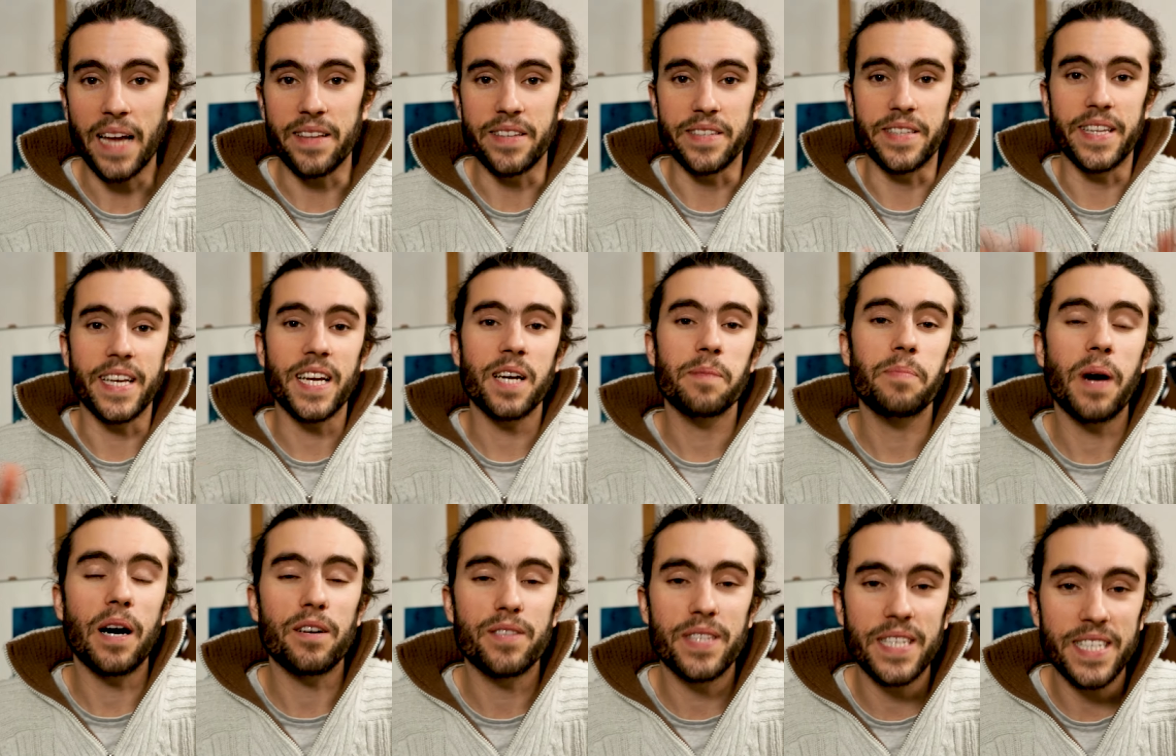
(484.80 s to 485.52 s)
And the thing
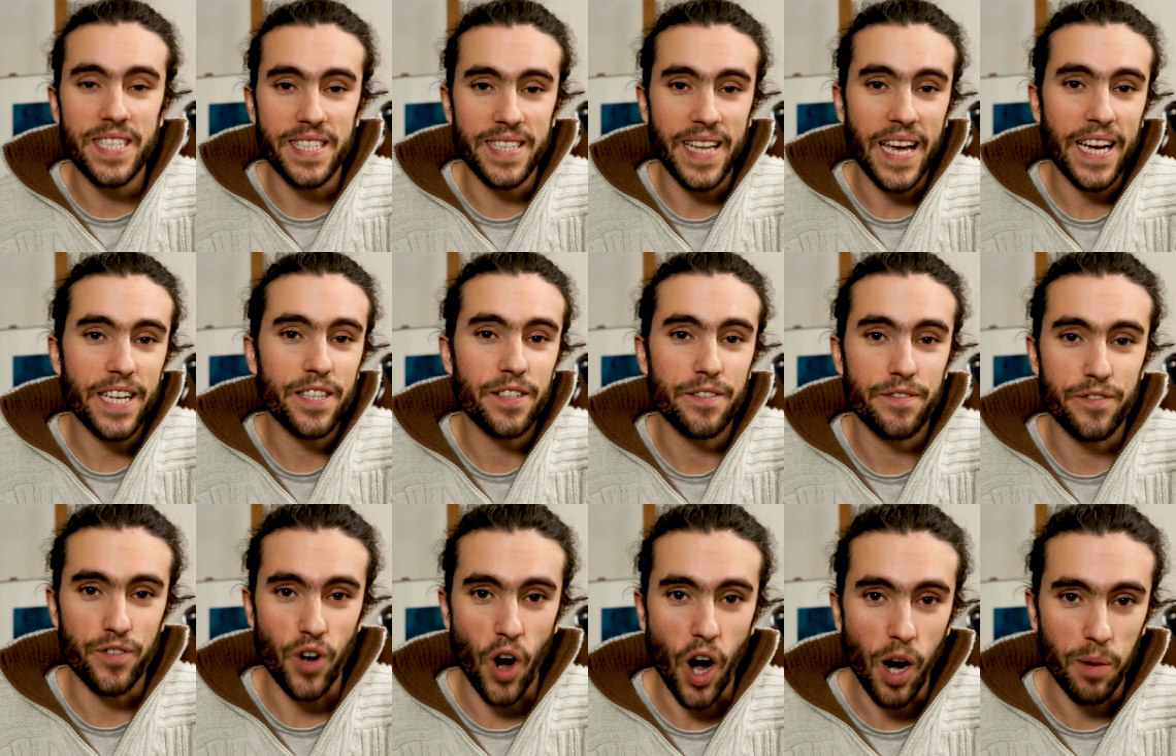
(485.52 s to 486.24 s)
about these
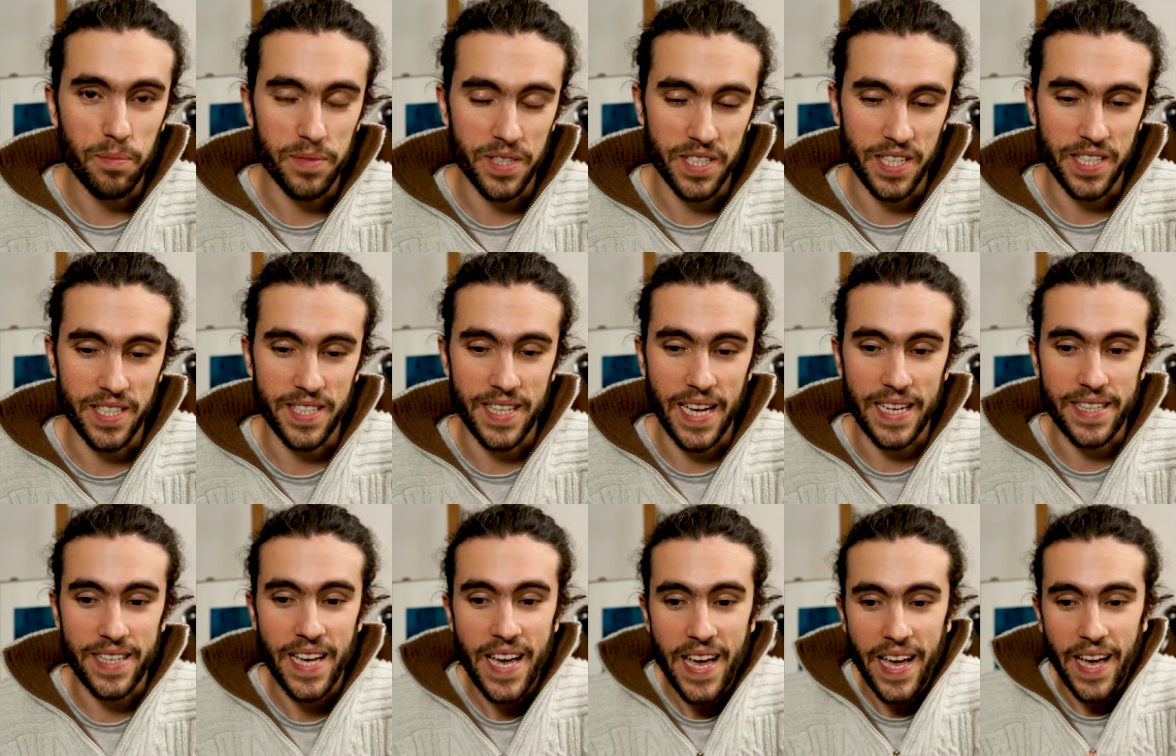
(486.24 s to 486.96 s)
negative comments is
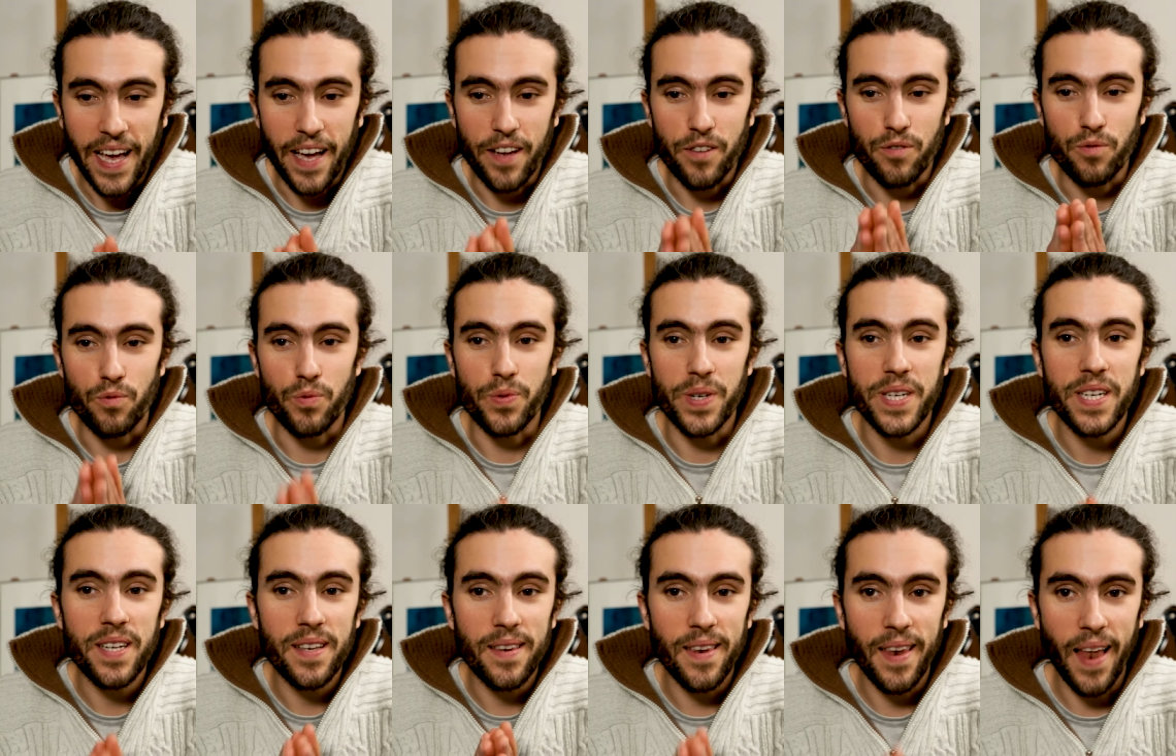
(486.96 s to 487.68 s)
that in
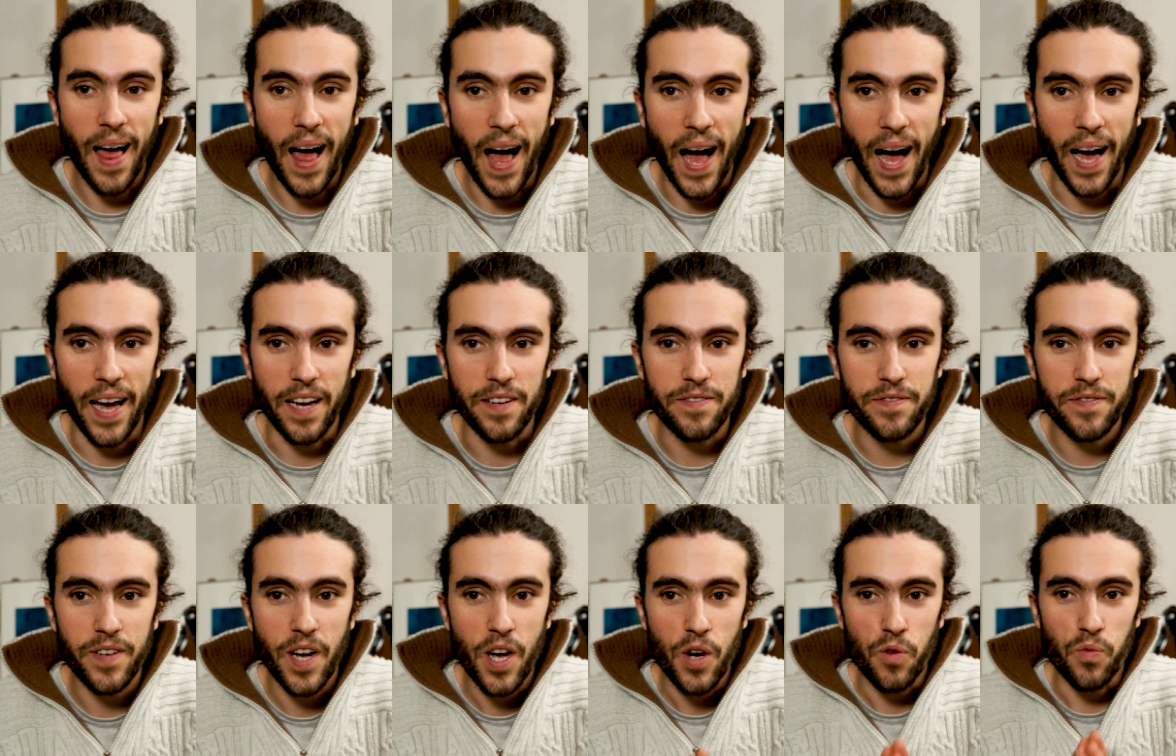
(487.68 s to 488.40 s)
real
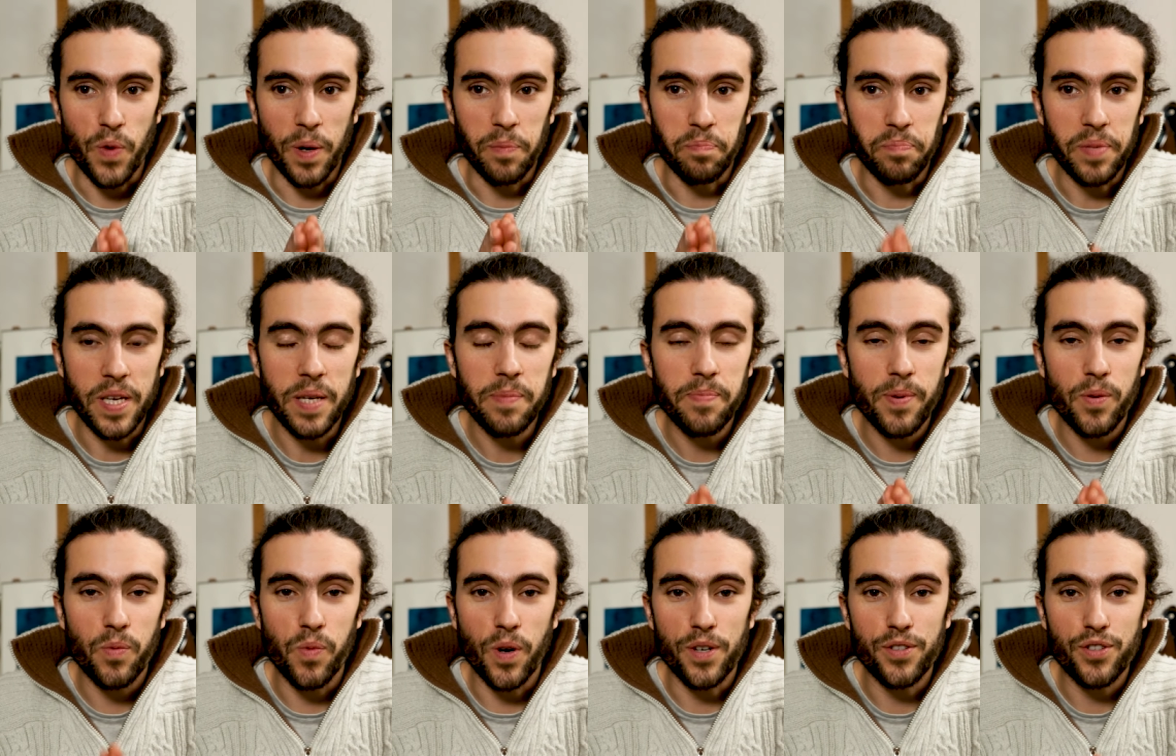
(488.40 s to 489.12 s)
life, when
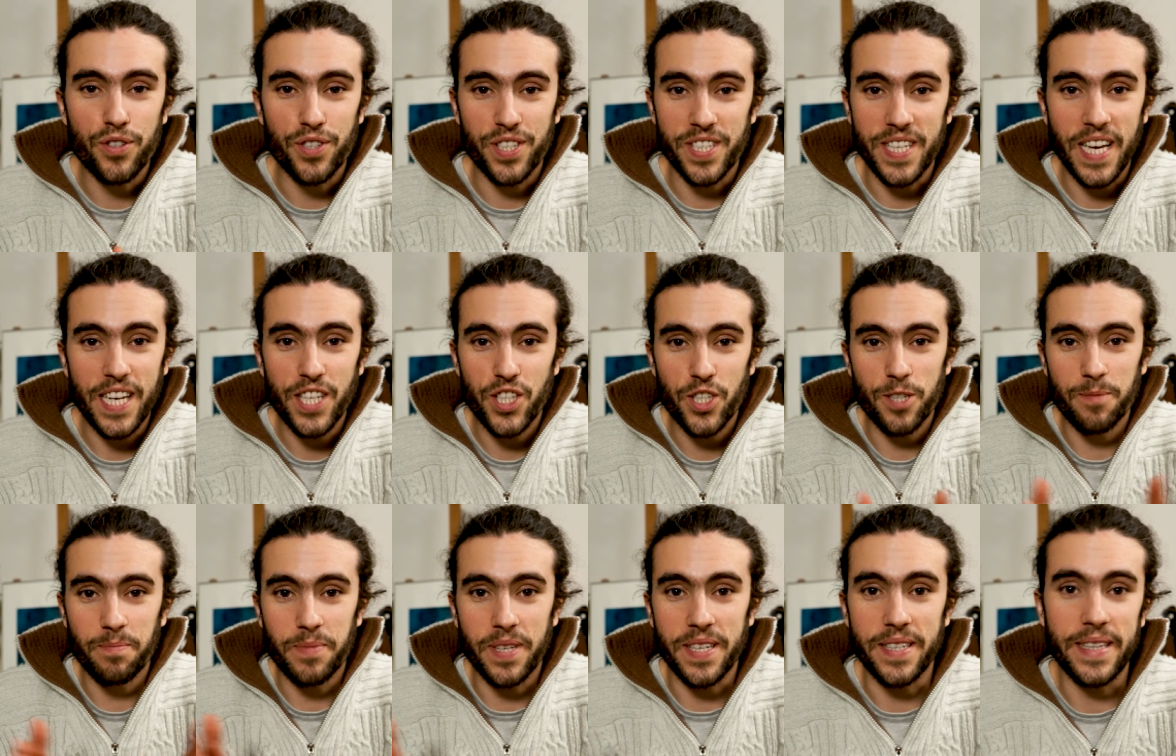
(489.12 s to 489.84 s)
people want to say
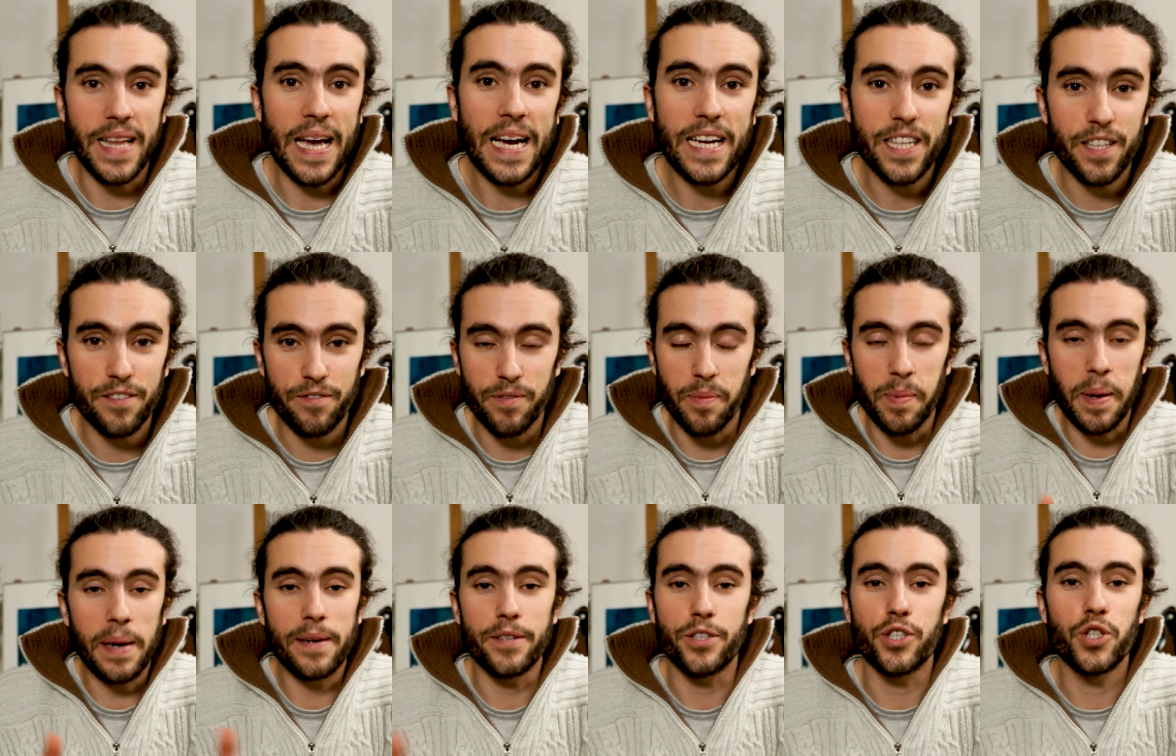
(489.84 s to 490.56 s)
something negative
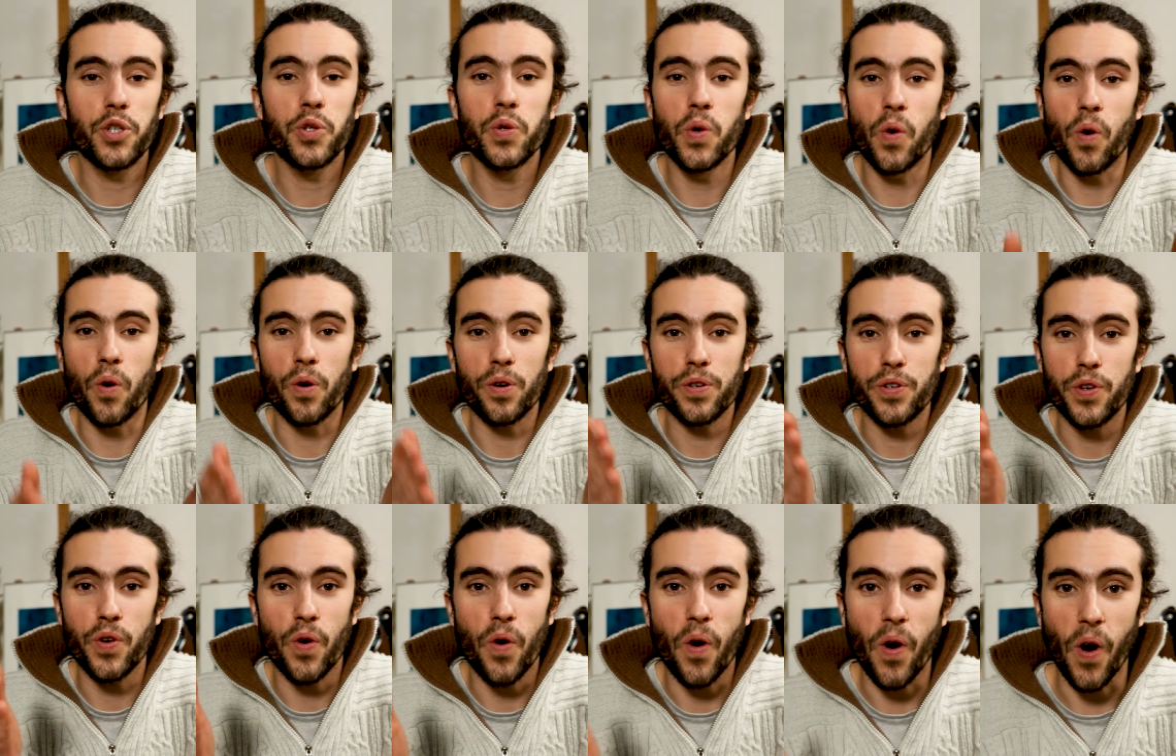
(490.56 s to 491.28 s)
about you or
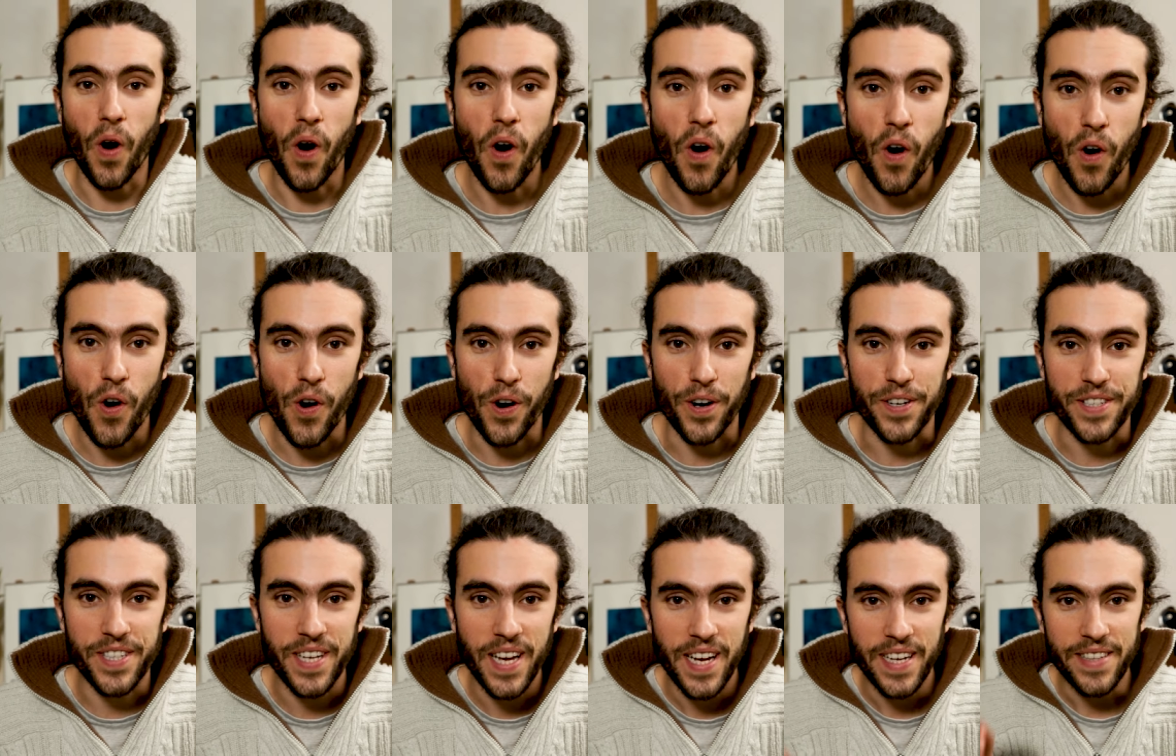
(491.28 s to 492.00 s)
your
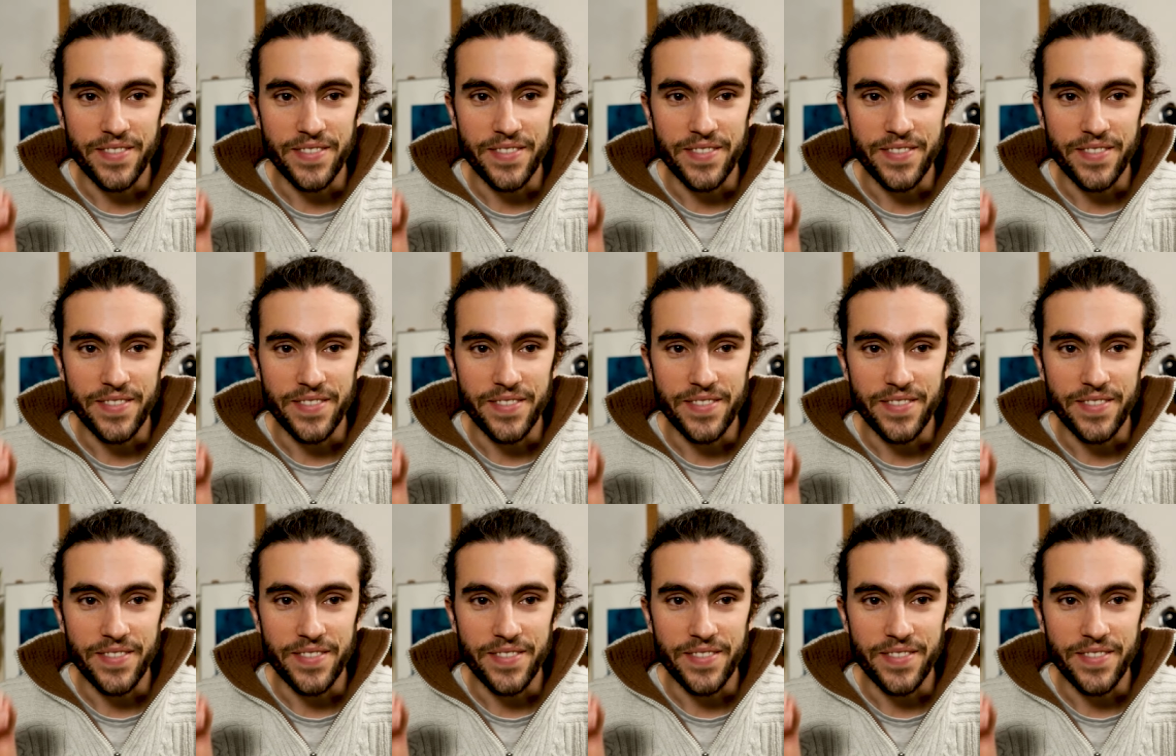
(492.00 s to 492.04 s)
art,